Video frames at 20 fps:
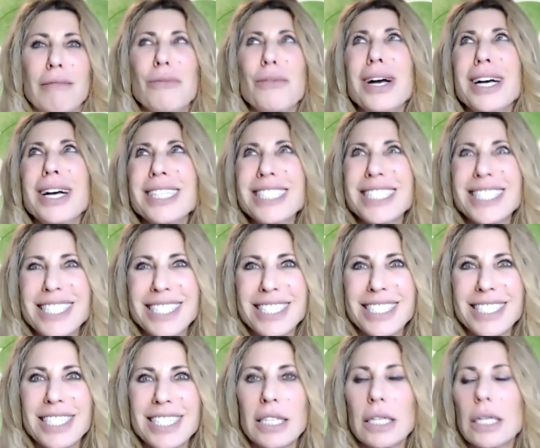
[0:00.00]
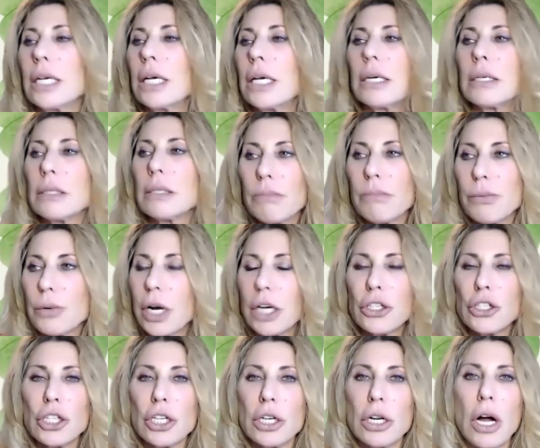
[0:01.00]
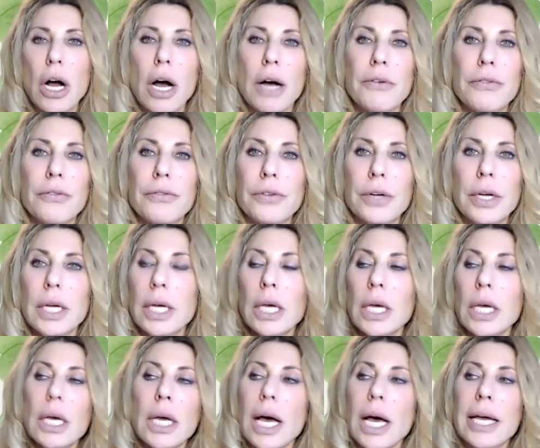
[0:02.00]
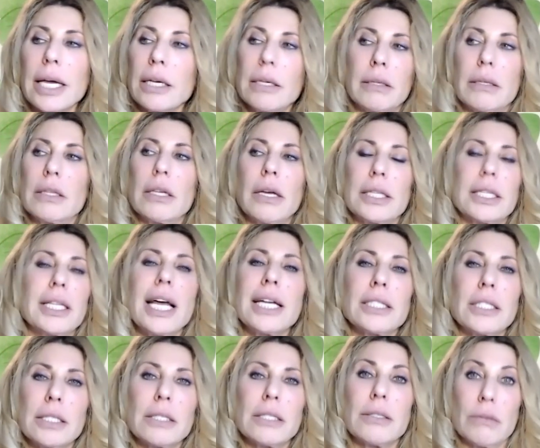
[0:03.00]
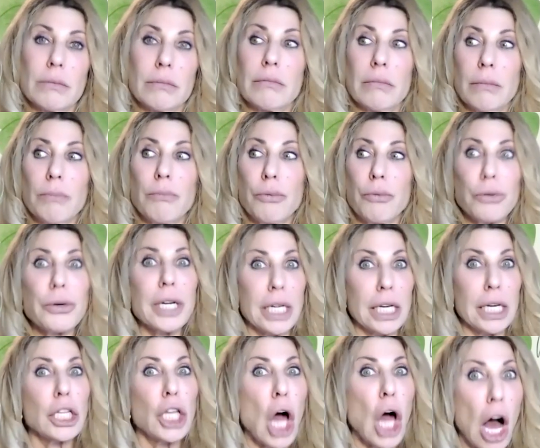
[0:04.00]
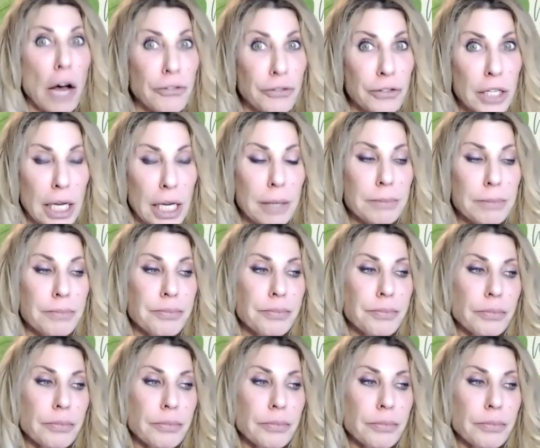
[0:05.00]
What? Brushed it off. I uh-huh. thought that's pretty lofty.